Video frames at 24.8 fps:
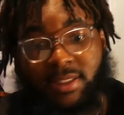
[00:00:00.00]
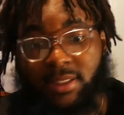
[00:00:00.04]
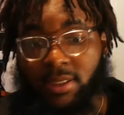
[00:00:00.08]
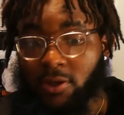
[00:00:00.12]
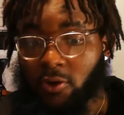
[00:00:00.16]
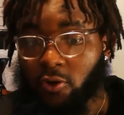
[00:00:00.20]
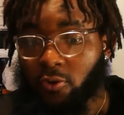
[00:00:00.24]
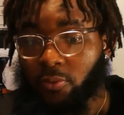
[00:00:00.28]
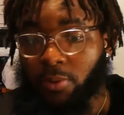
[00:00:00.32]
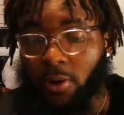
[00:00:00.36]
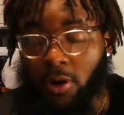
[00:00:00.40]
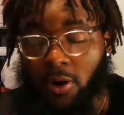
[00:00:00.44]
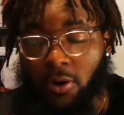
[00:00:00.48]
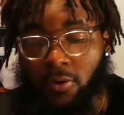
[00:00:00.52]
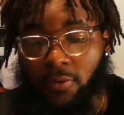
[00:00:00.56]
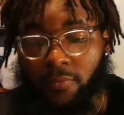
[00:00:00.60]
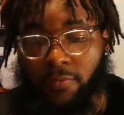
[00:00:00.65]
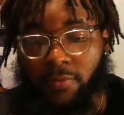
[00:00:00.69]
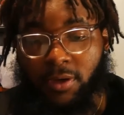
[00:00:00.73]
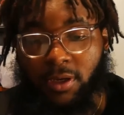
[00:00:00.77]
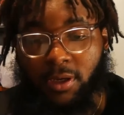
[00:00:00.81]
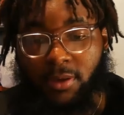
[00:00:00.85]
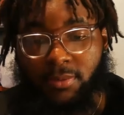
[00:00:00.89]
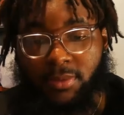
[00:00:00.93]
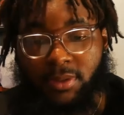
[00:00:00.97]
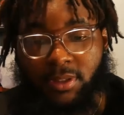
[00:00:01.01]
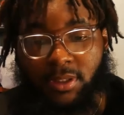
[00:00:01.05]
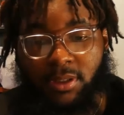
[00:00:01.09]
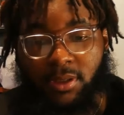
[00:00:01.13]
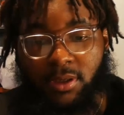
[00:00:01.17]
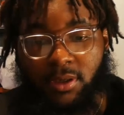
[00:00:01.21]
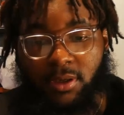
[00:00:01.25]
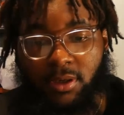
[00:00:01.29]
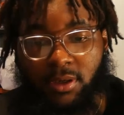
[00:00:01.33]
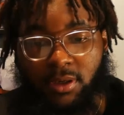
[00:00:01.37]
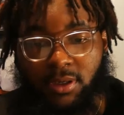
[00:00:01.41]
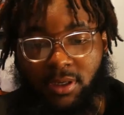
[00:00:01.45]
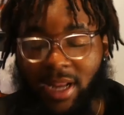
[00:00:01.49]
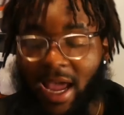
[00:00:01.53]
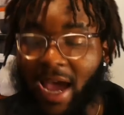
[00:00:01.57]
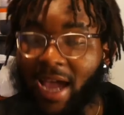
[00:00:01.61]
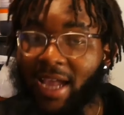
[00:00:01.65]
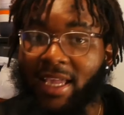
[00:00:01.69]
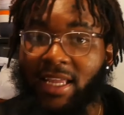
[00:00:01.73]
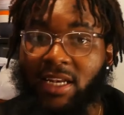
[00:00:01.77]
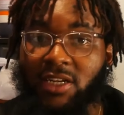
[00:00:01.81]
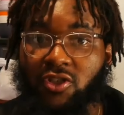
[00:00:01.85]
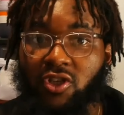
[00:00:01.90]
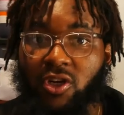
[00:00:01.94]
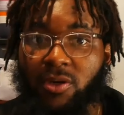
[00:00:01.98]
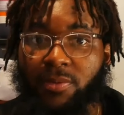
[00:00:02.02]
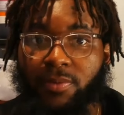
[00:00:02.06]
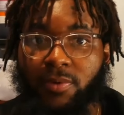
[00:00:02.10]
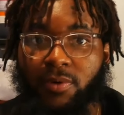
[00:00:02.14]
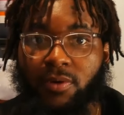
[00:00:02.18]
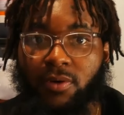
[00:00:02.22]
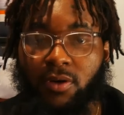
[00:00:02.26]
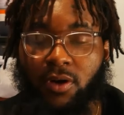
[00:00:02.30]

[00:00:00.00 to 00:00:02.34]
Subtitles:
a loophole for them to not get in trouble